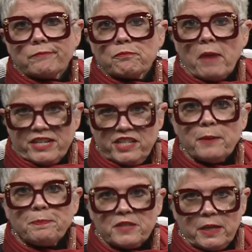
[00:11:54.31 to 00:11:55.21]
My
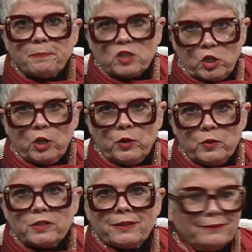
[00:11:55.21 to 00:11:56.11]
zip
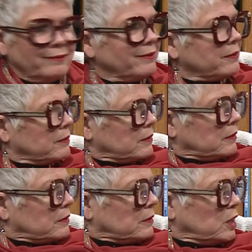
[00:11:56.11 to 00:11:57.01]
shoes.
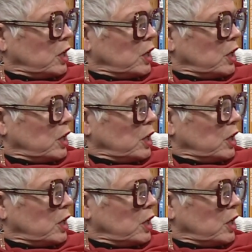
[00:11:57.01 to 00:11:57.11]
You